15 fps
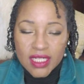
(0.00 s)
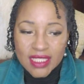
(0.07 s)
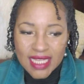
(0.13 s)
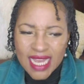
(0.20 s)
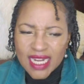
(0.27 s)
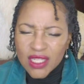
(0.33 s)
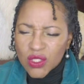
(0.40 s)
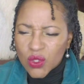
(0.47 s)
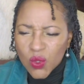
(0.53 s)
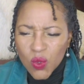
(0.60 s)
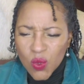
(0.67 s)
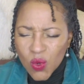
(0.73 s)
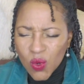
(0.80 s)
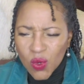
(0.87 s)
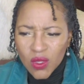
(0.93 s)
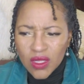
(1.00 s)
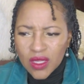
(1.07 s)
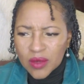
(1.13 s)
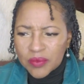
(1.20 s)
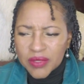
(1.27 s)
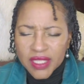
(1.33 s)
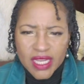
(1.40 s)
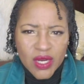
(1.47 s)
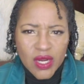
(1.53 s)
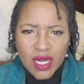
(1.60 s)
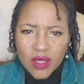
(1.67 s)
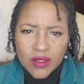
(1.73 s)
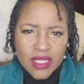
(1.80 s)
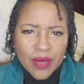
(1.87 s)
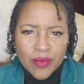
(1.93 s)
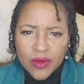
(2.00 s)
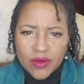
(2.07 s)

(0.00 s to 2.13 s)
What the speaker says: it's at a school playground type